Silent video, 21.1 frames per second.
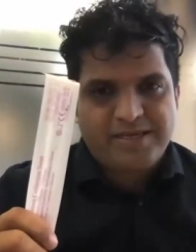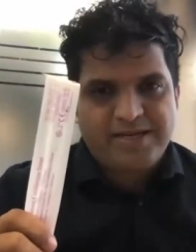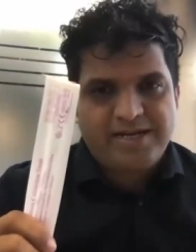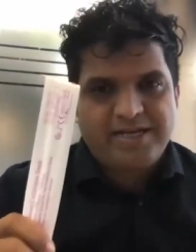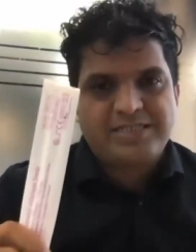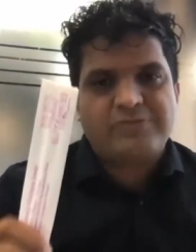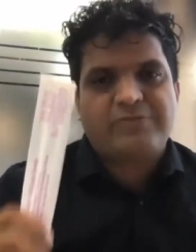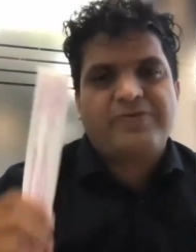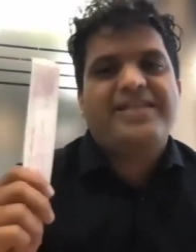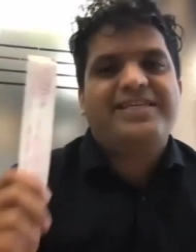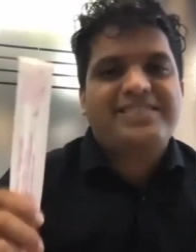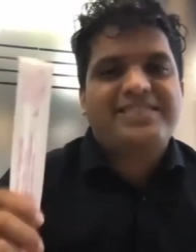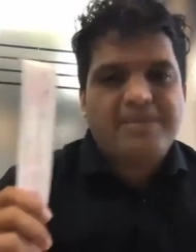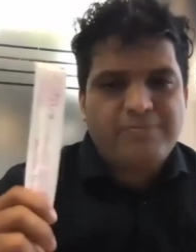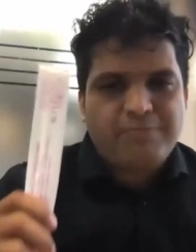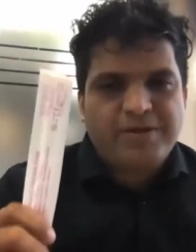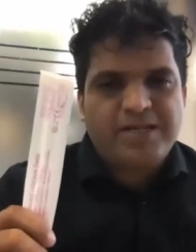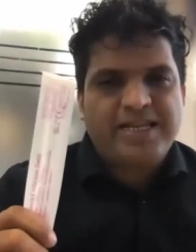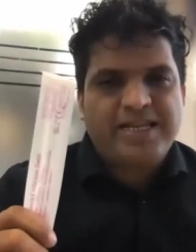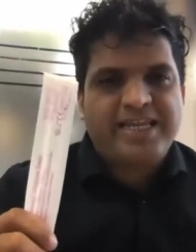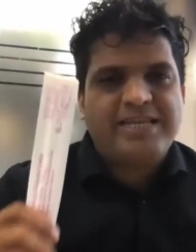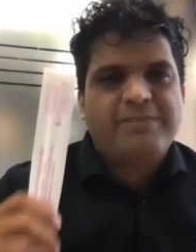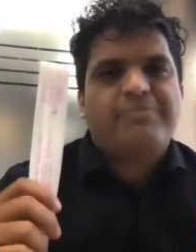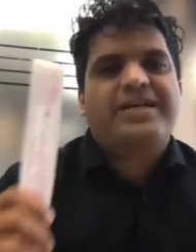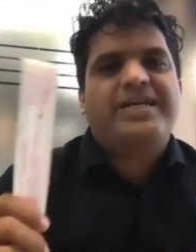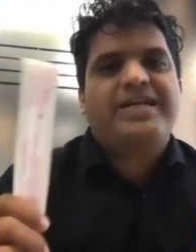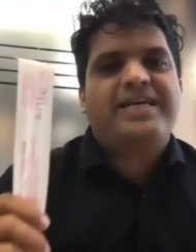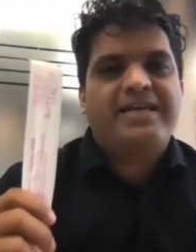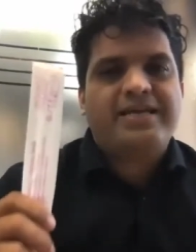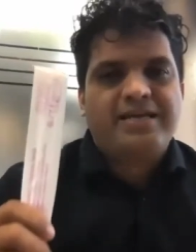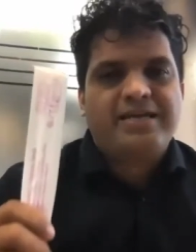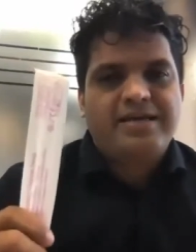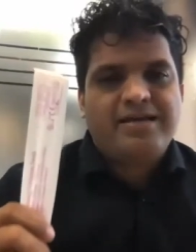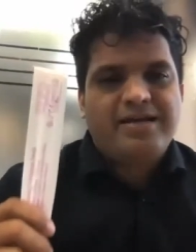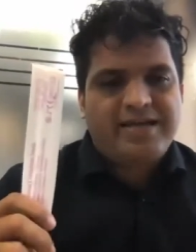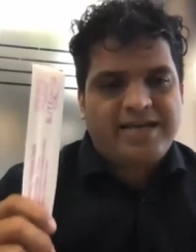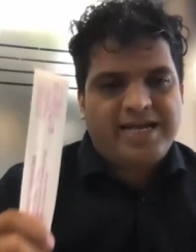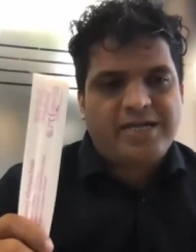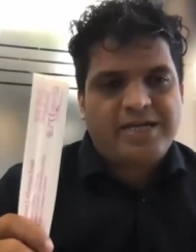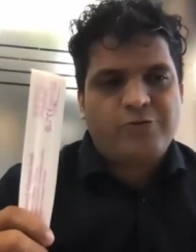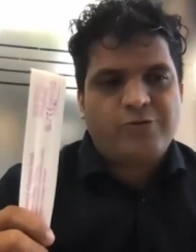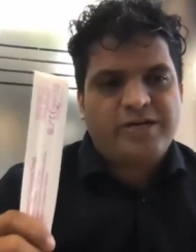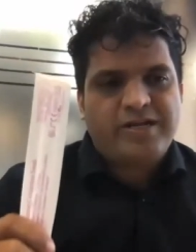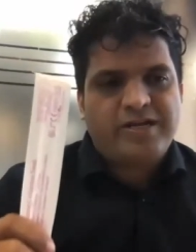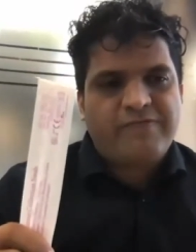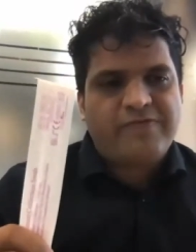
It's very simple. Anybody can do it.